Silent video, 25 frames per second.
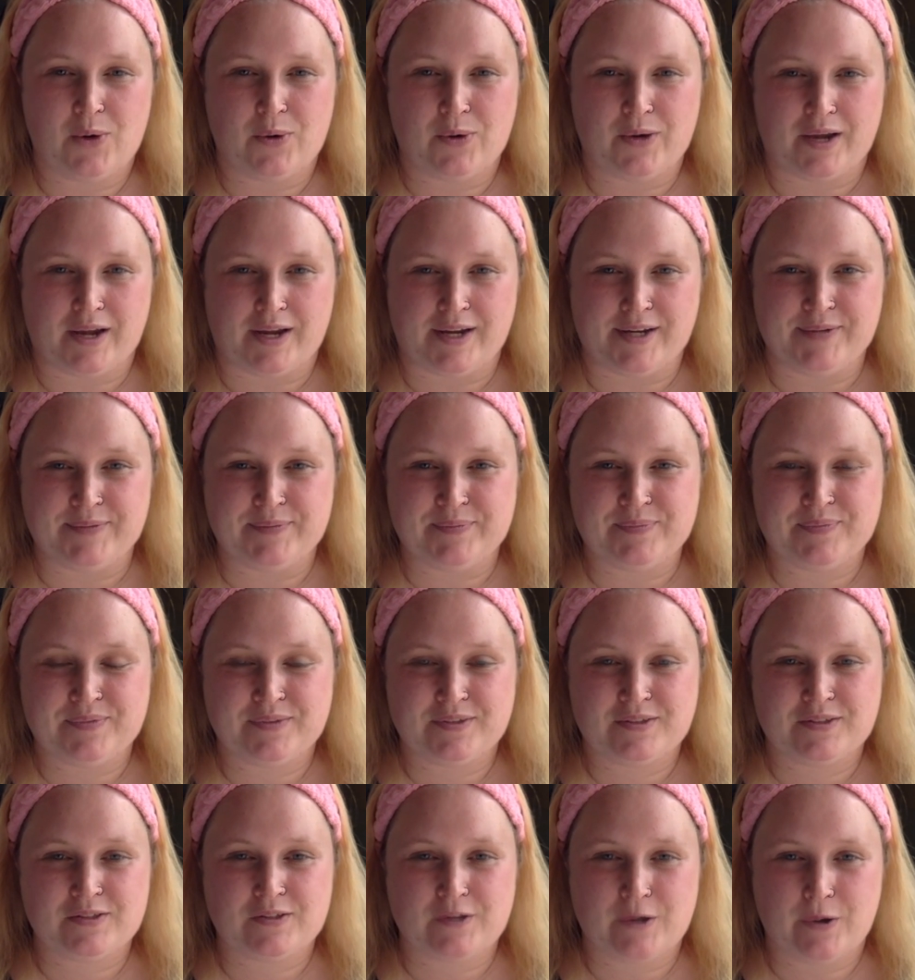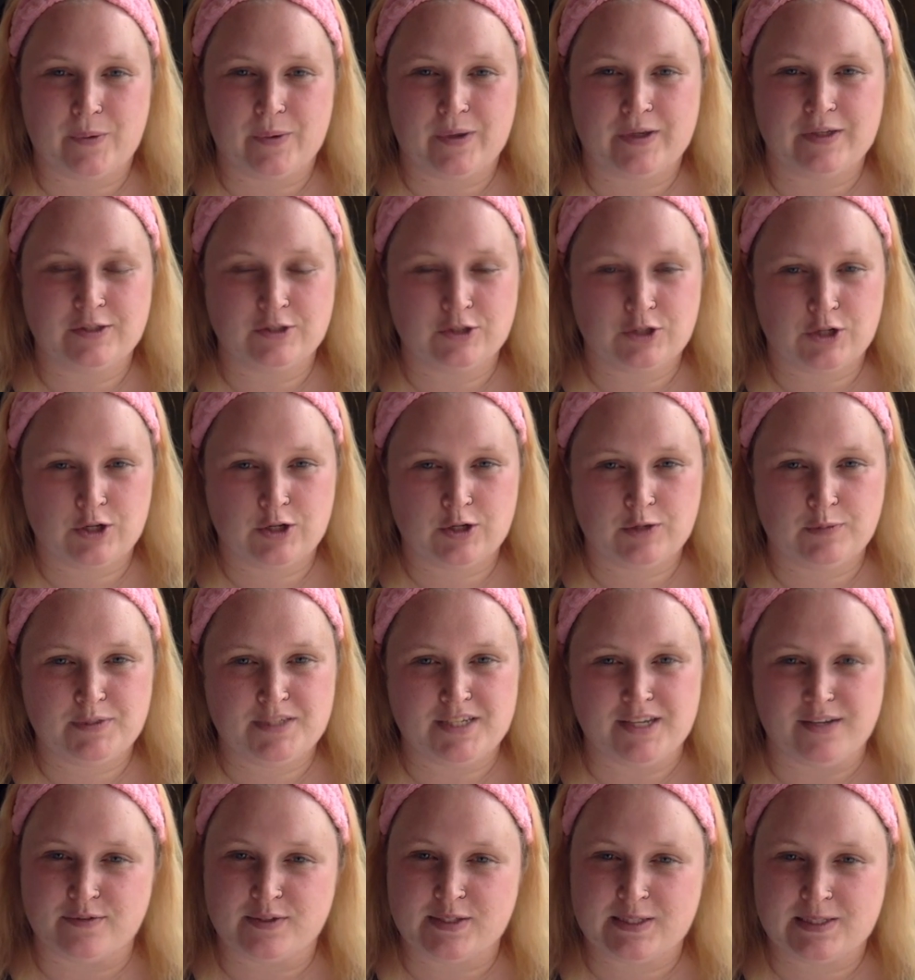Okay, so in terms
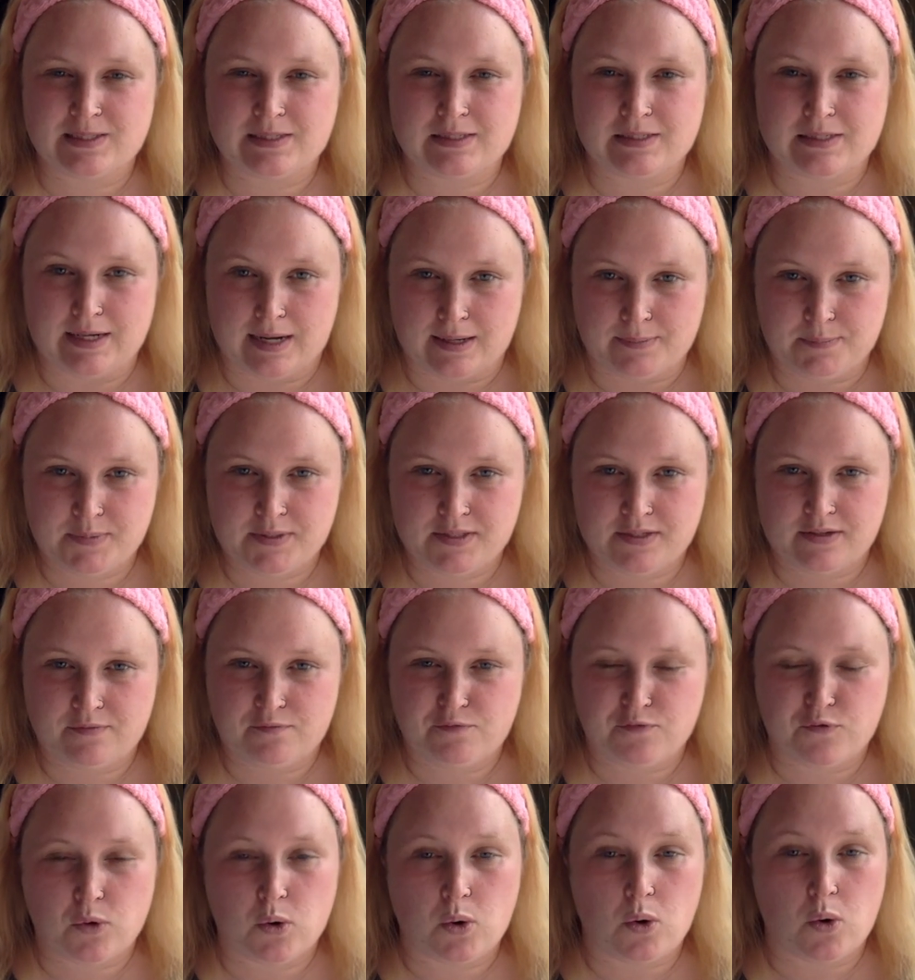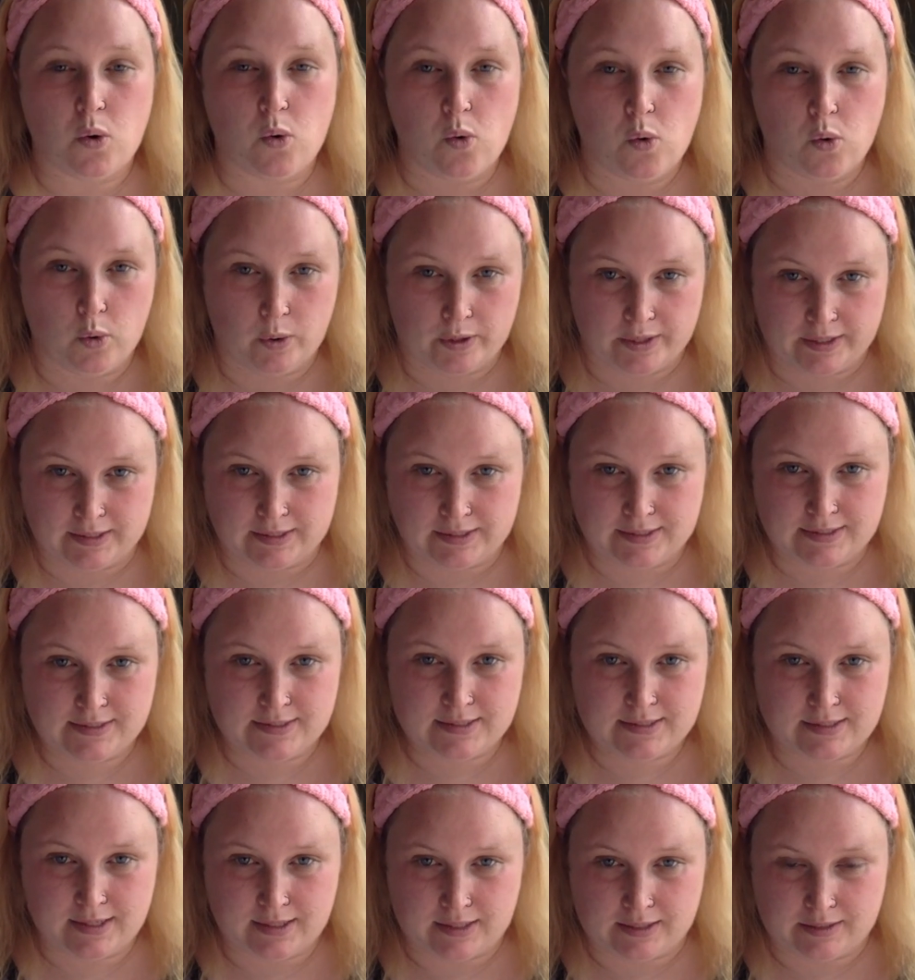of steps for oily
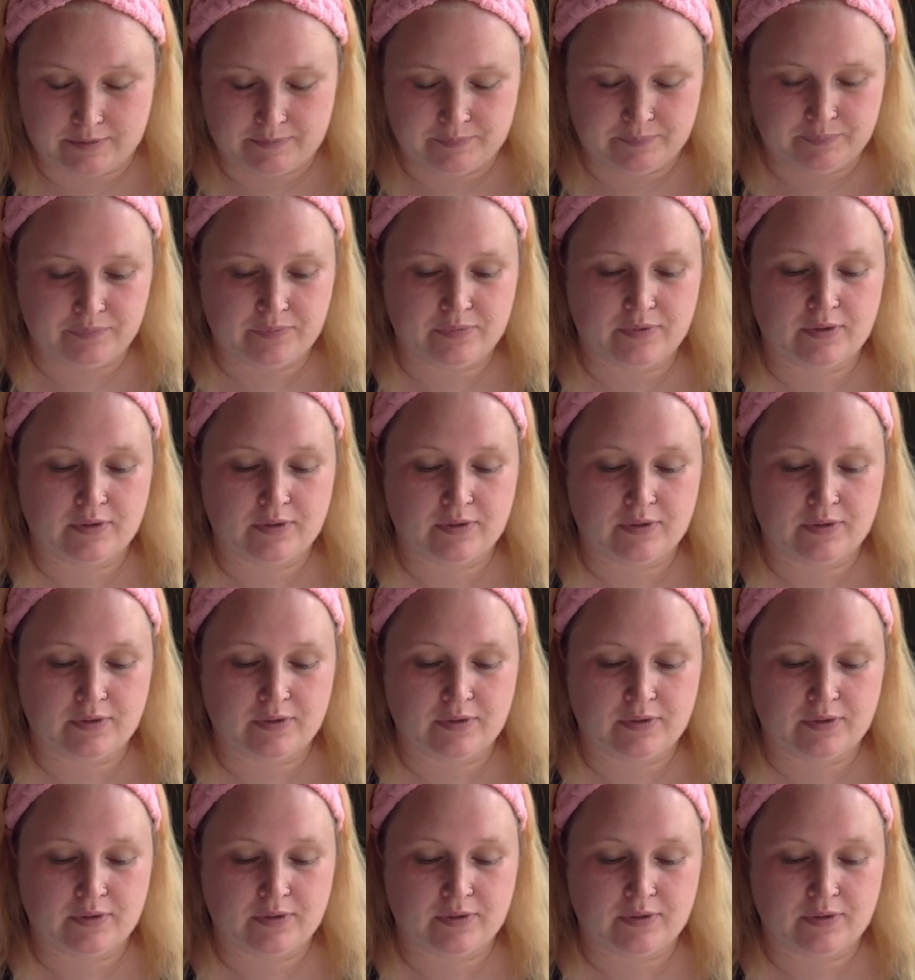skin